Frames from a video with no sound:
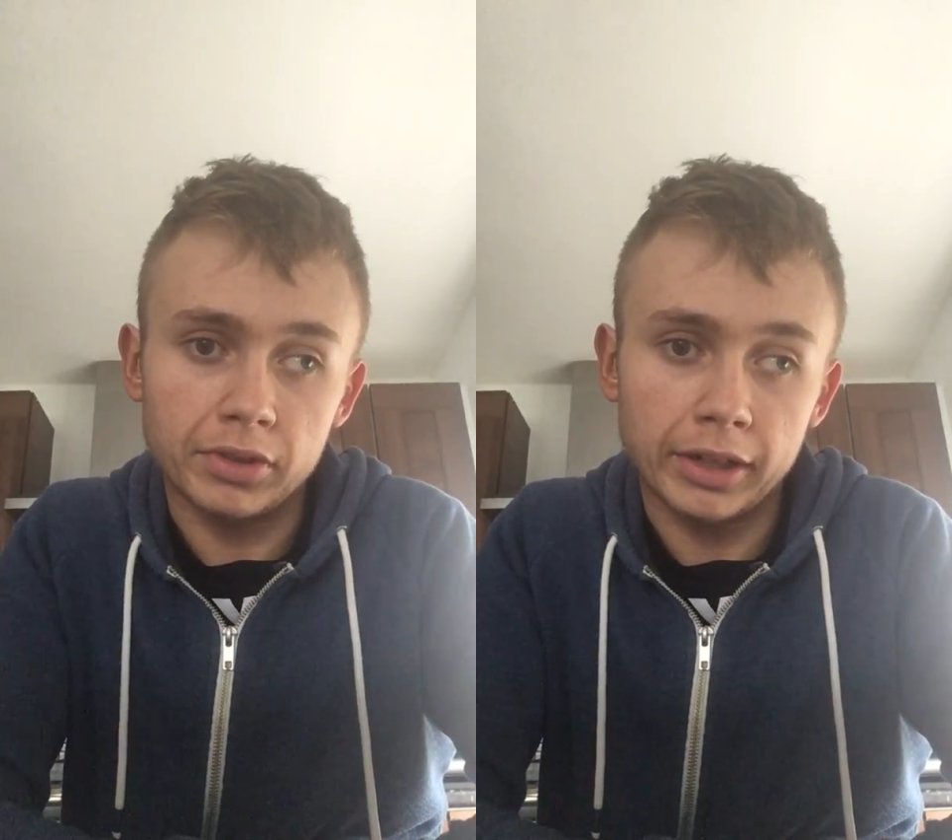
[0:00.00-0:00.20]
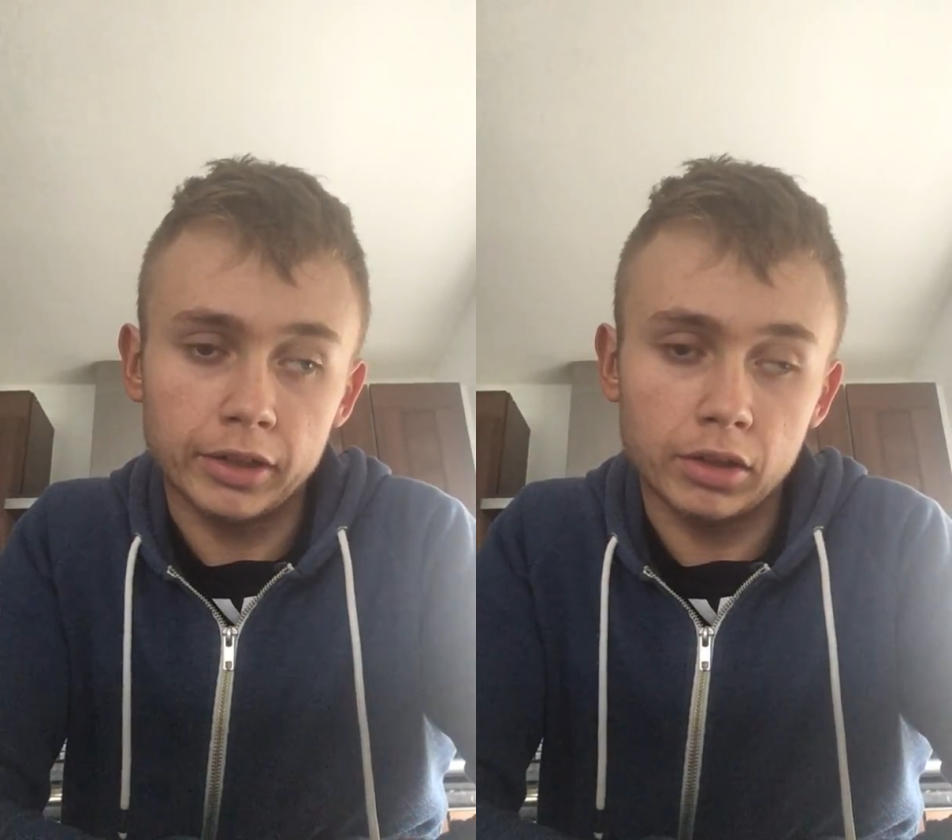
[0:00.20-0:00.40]

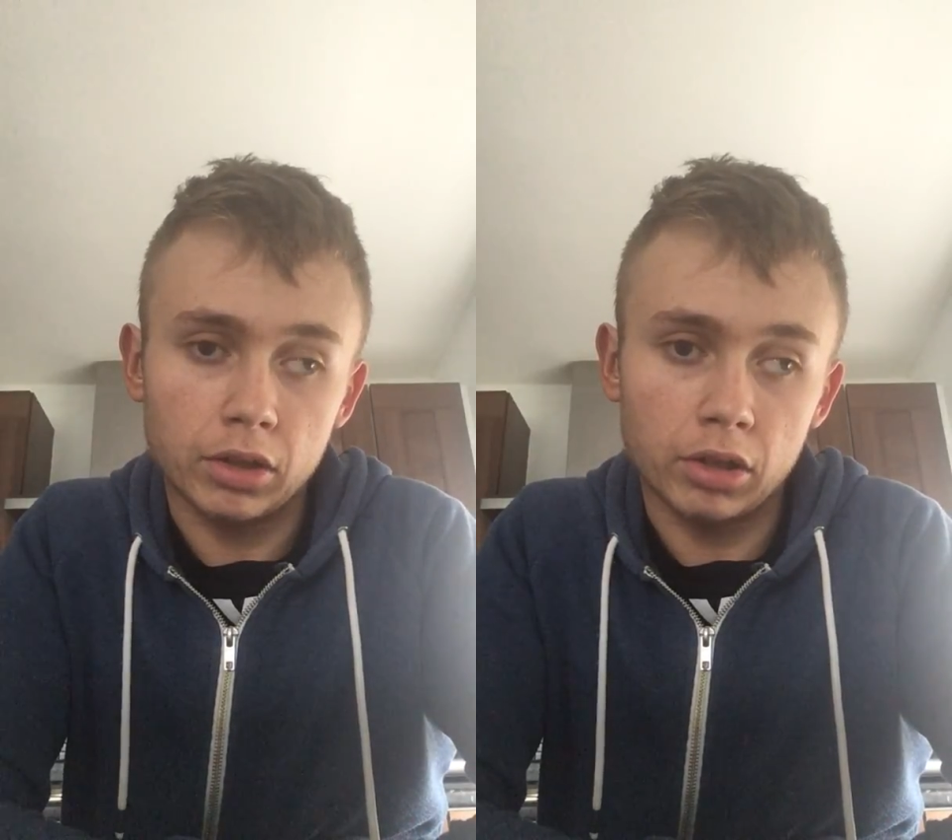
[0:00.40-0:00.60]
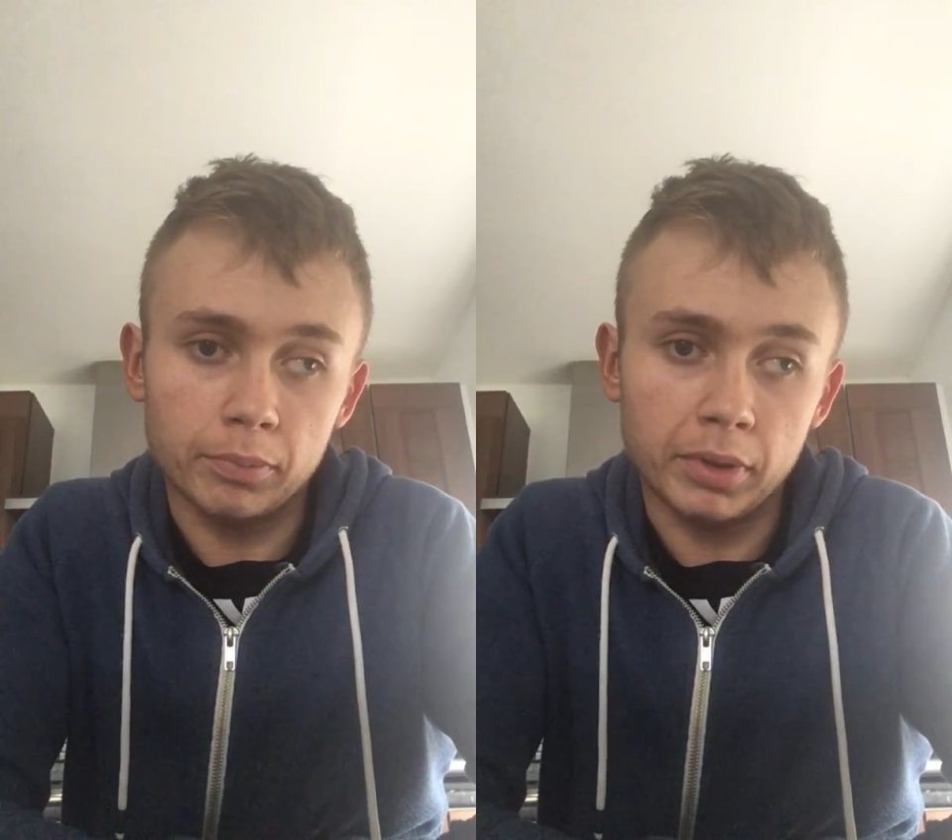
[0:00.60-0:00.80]
I
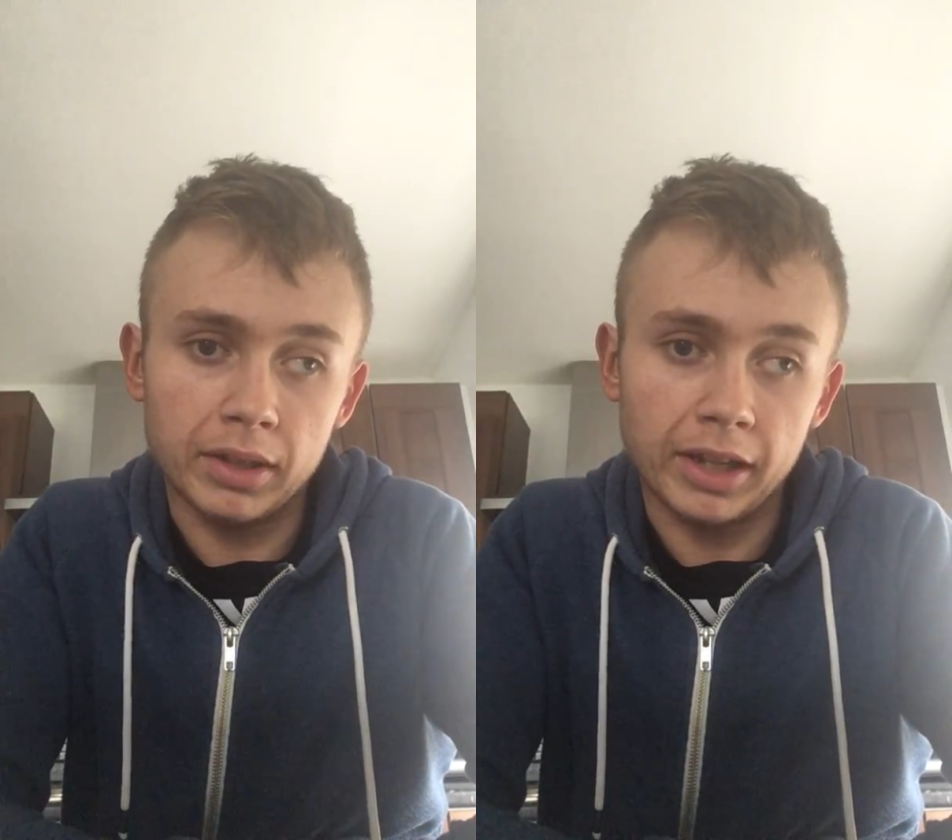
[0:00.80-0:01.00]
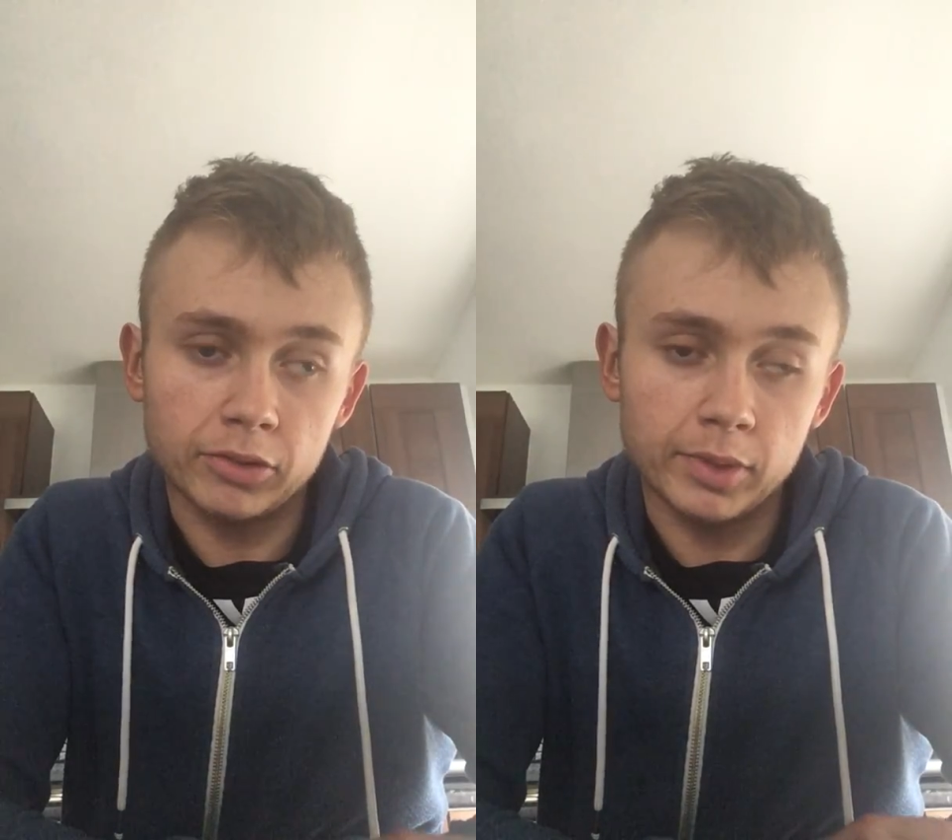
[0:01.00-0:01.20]

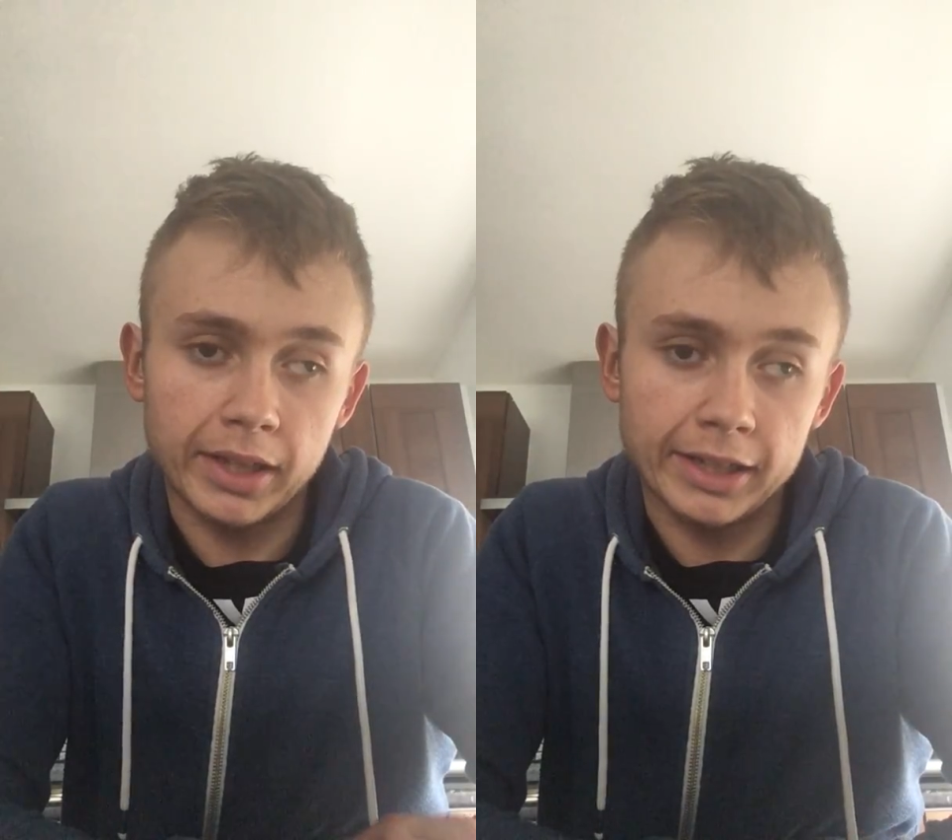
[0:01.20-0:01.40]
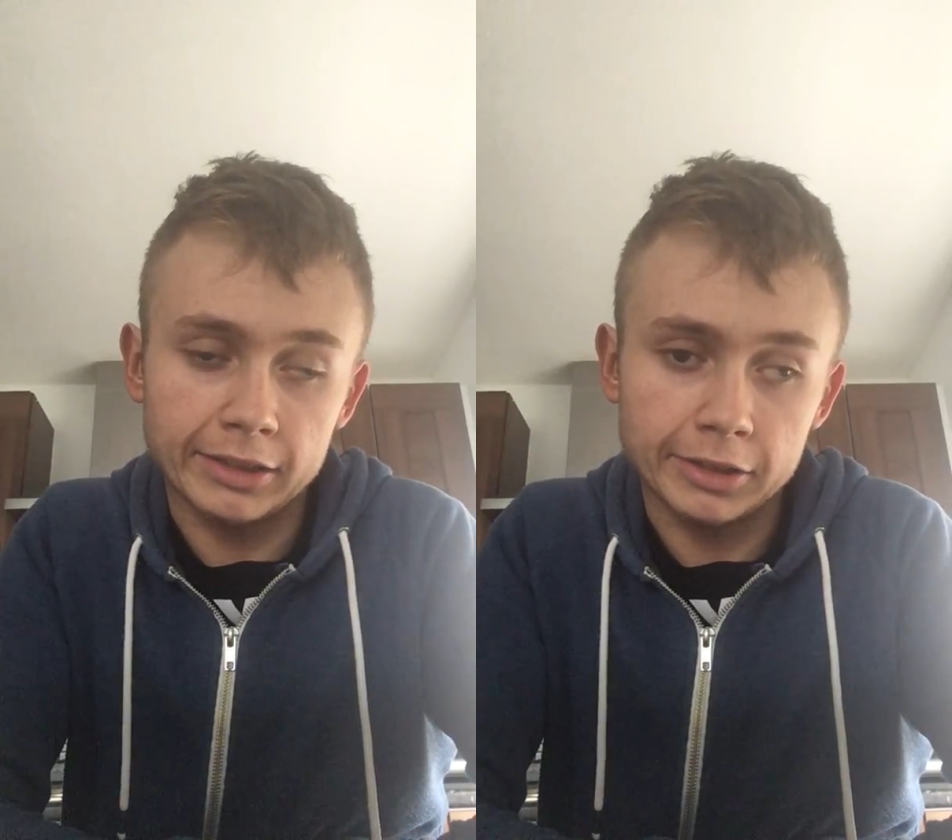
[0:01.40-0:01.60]
completed last
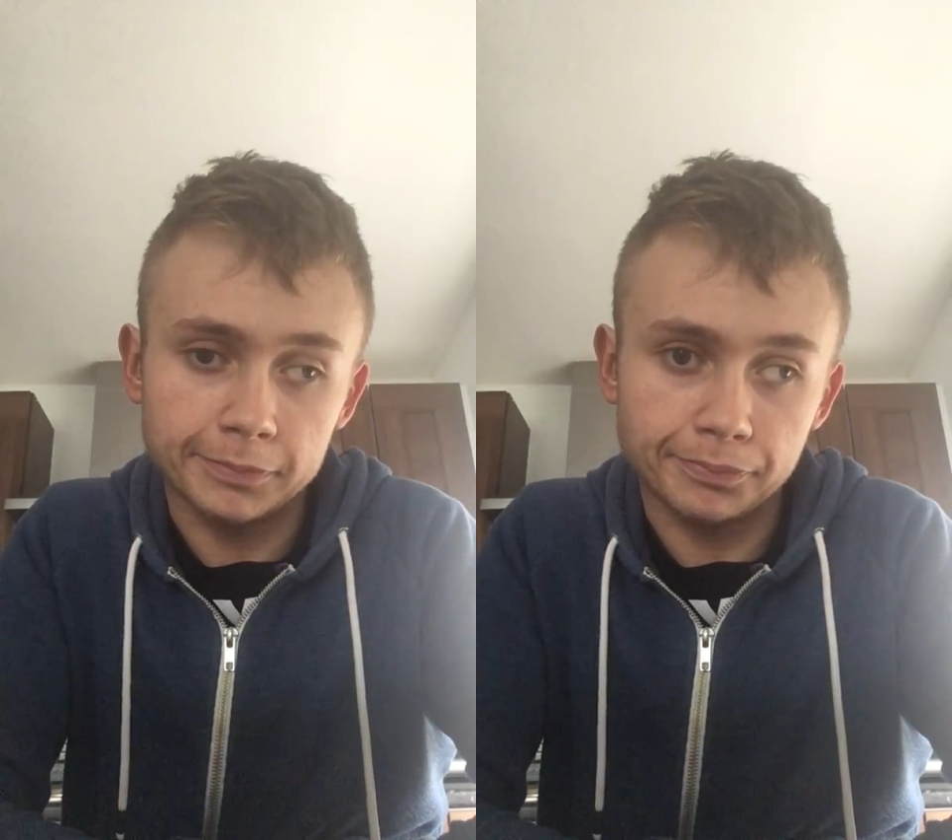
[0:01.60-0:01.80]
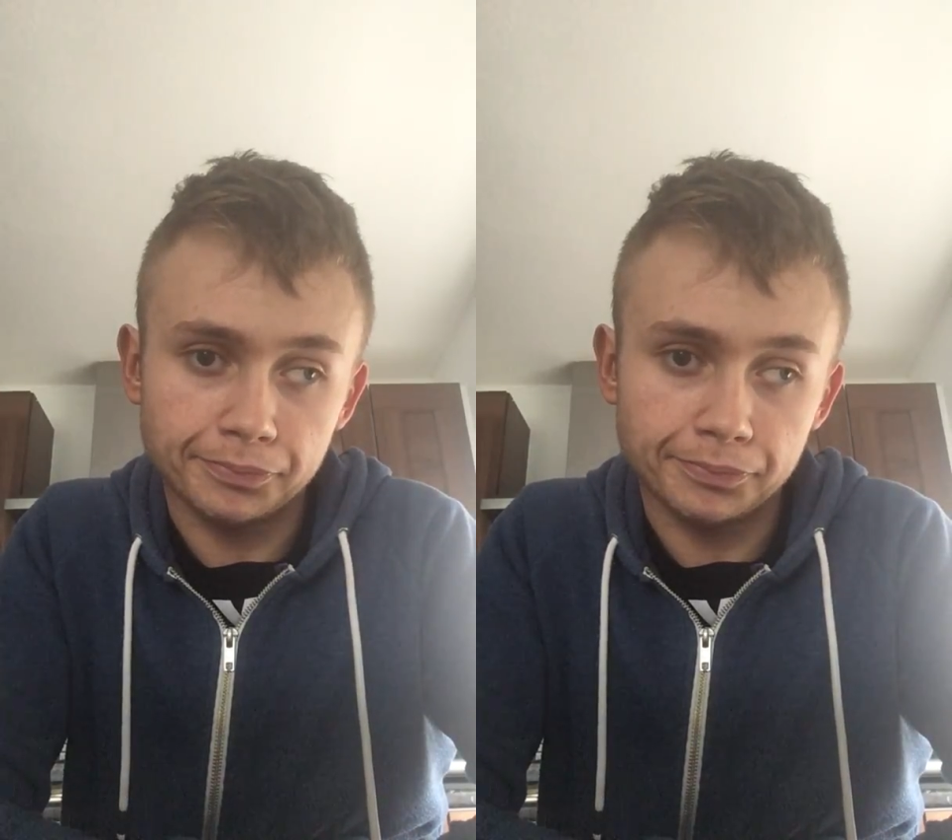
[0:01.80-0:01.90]
weekend,